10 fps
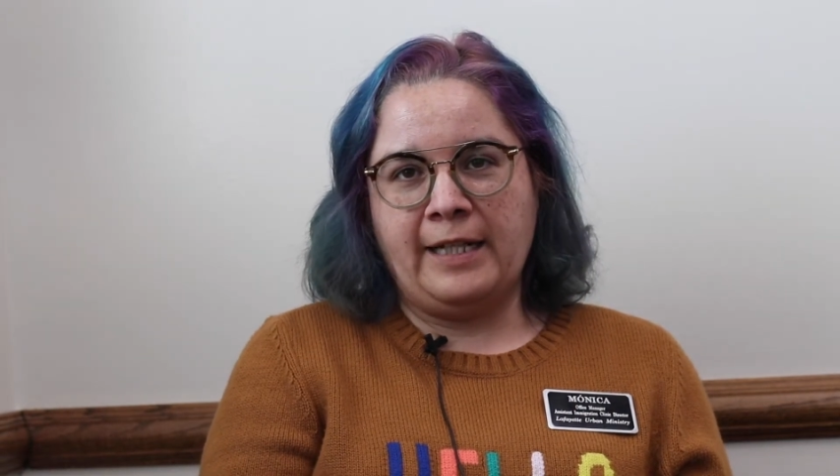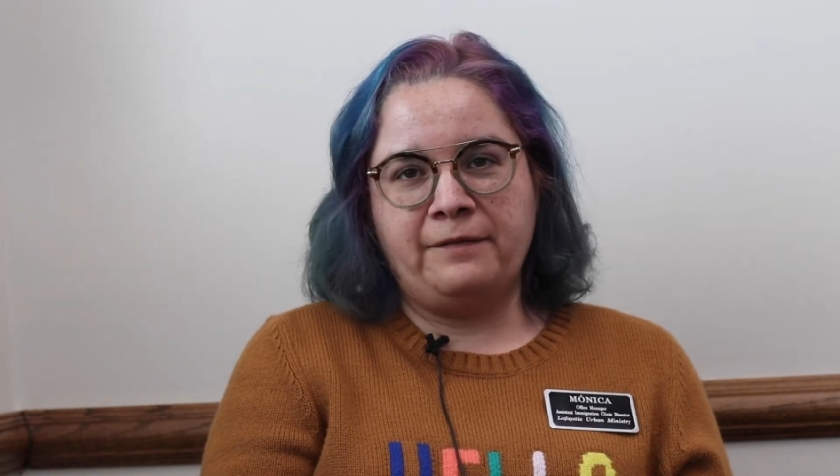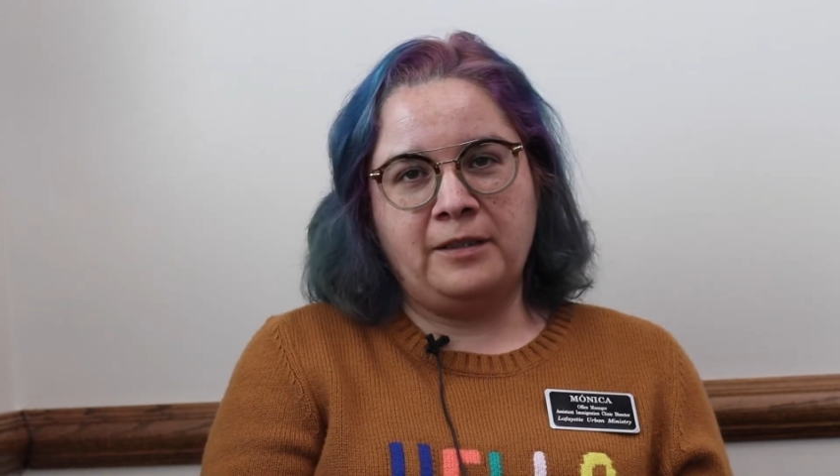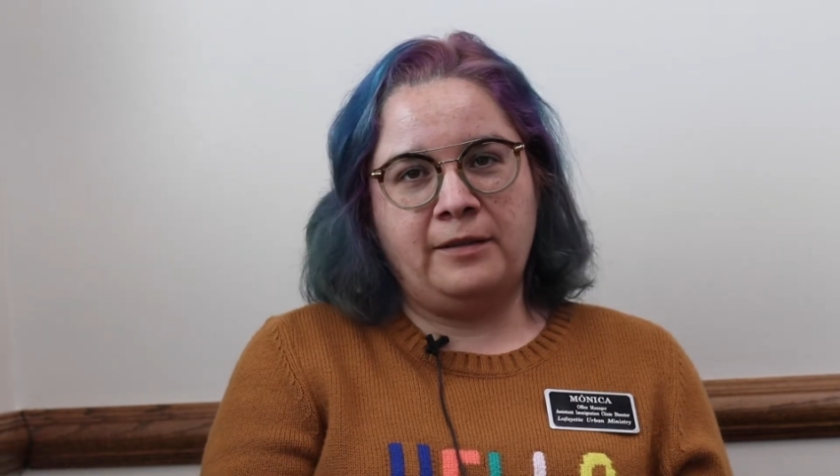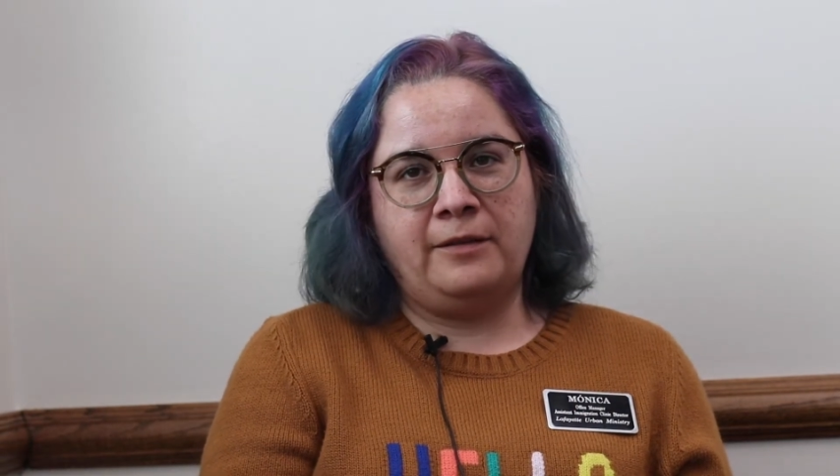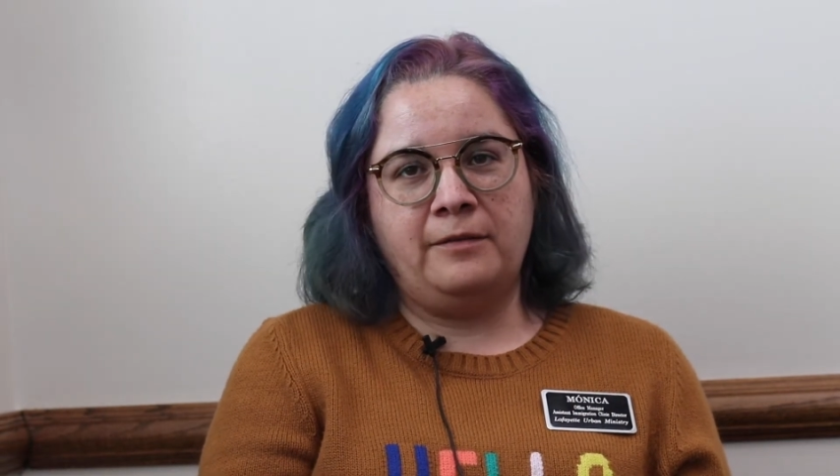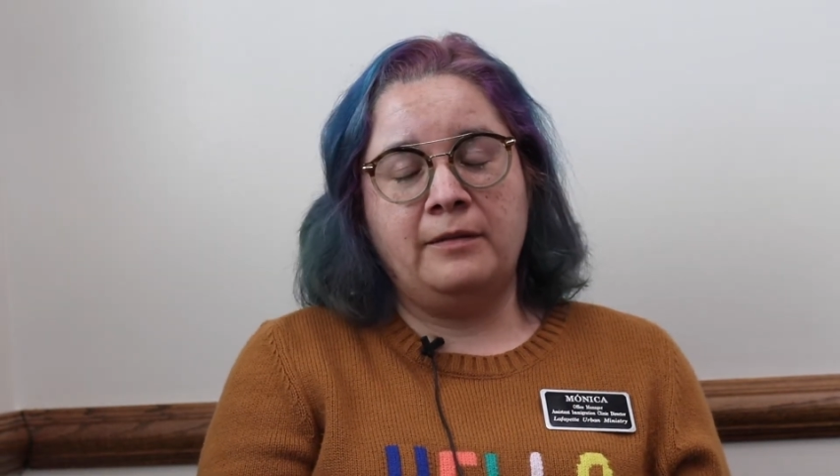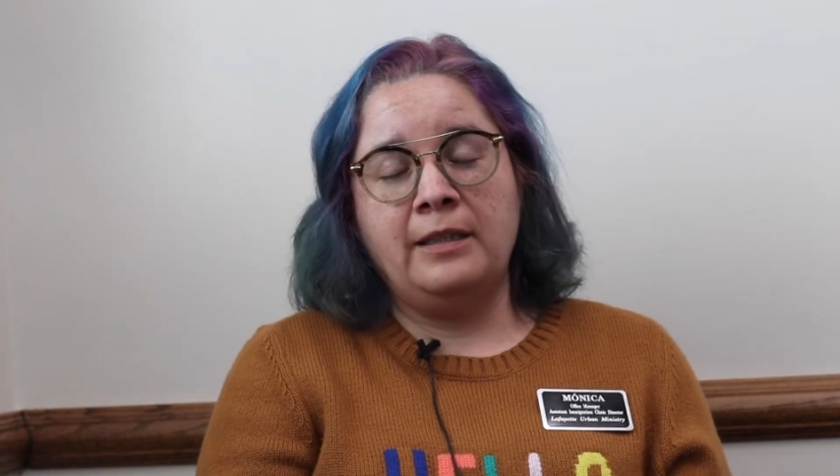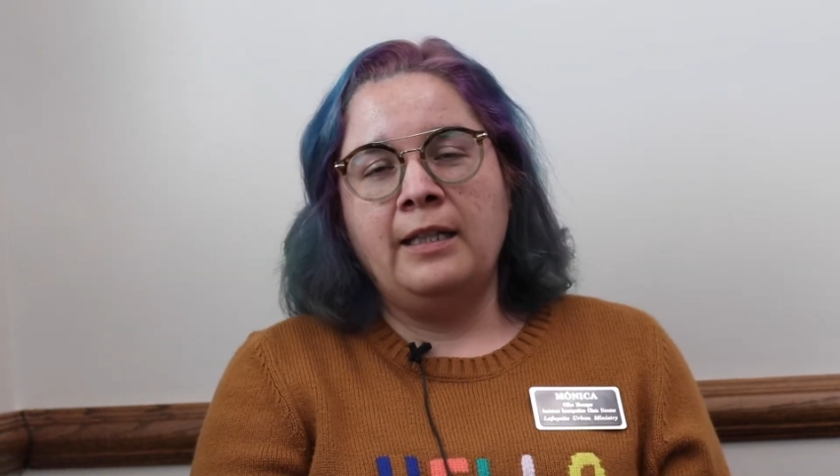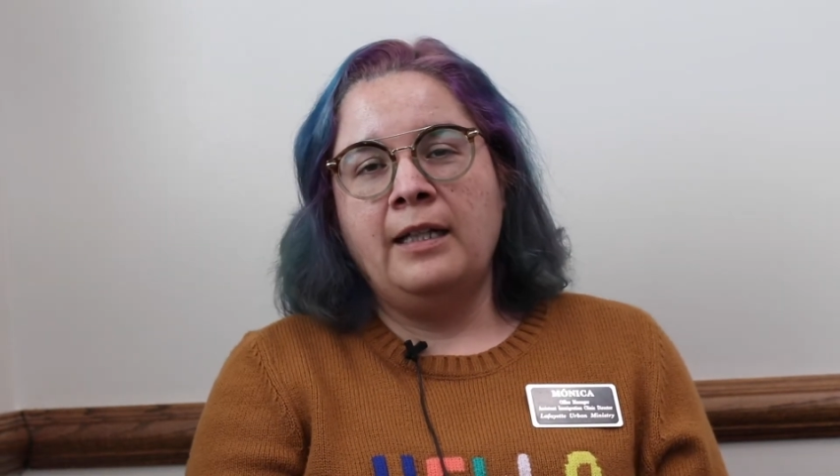
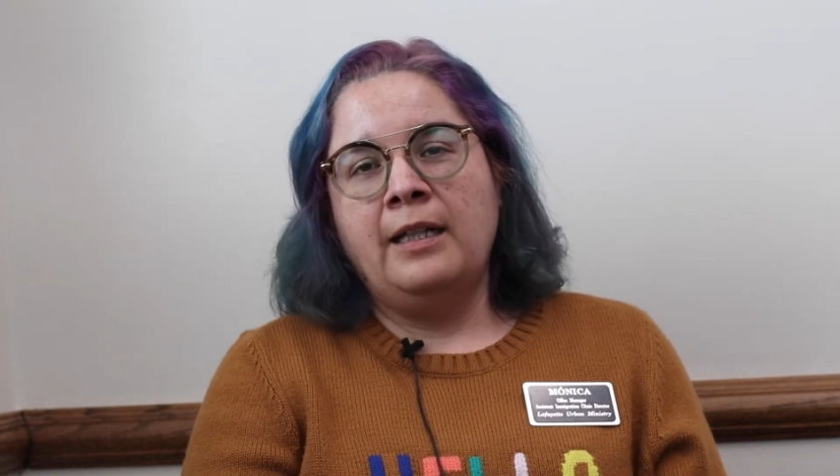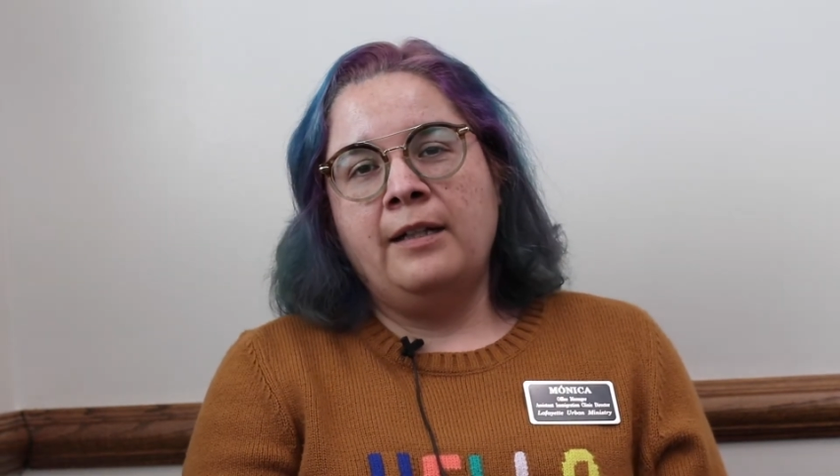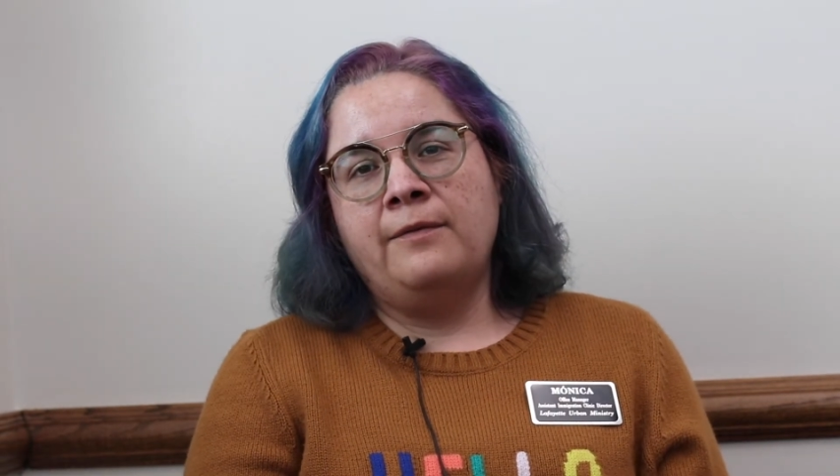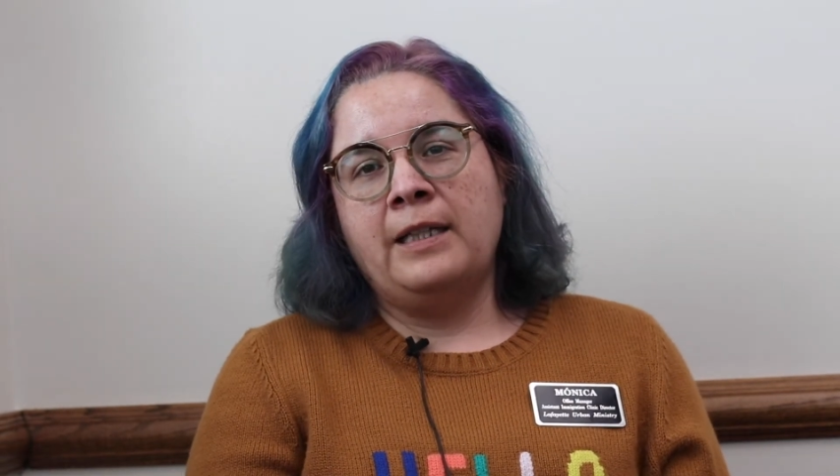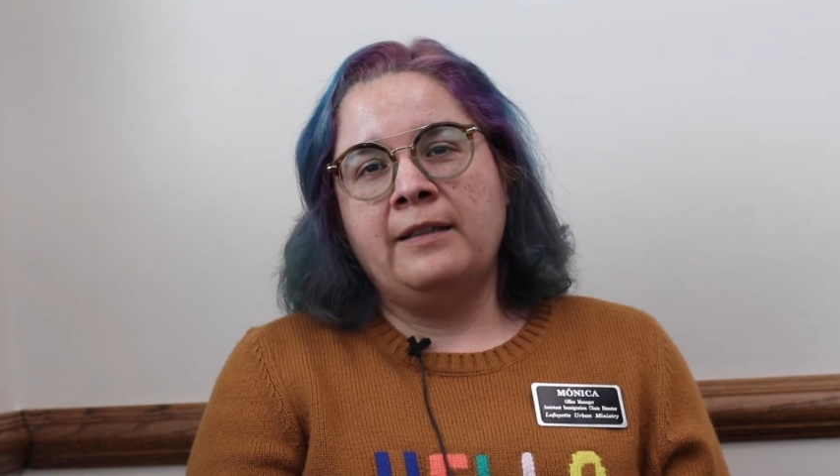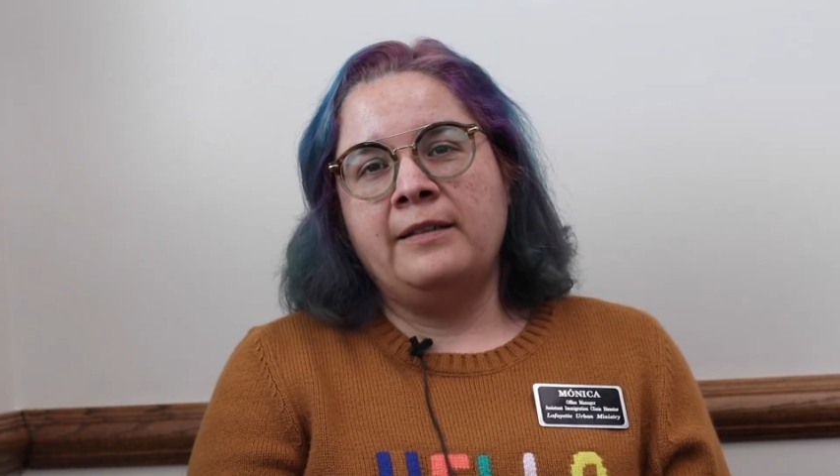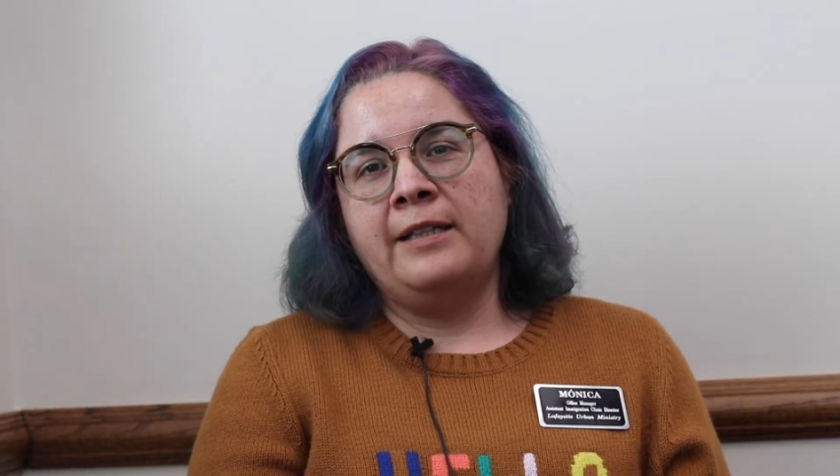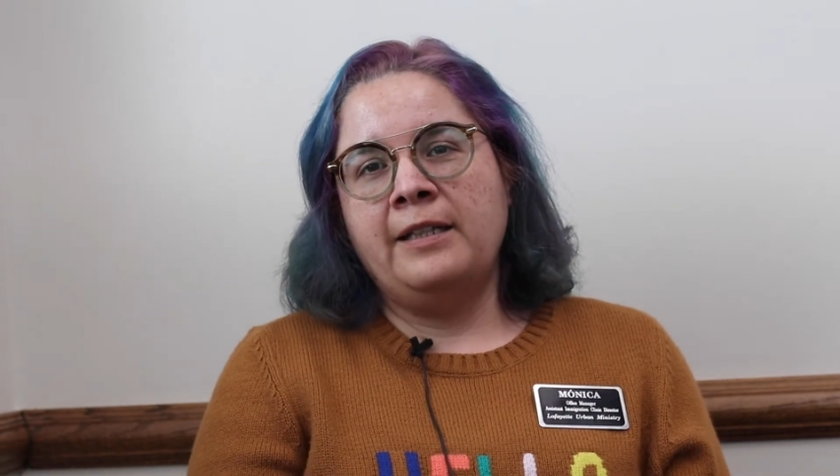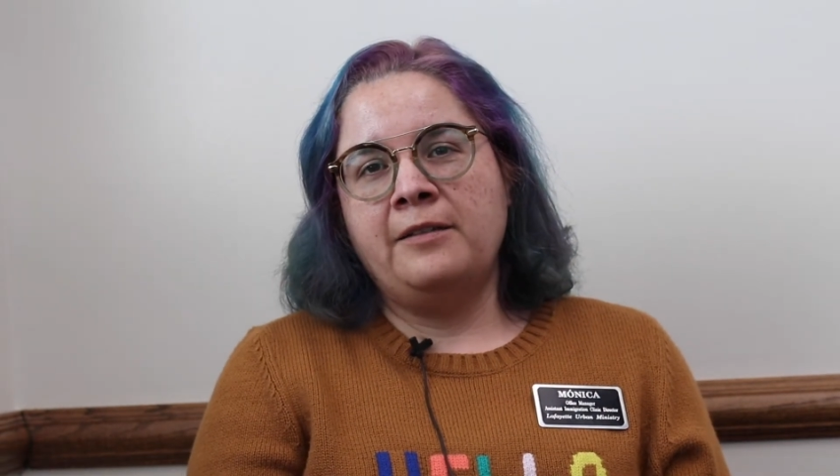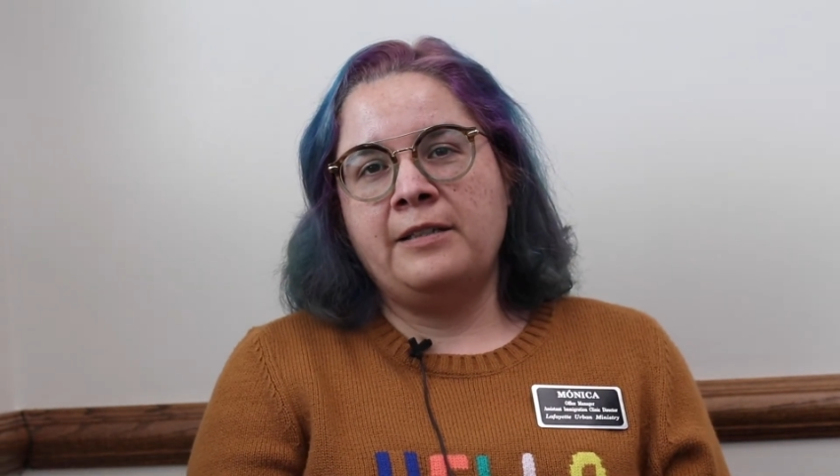afternoon volunteer.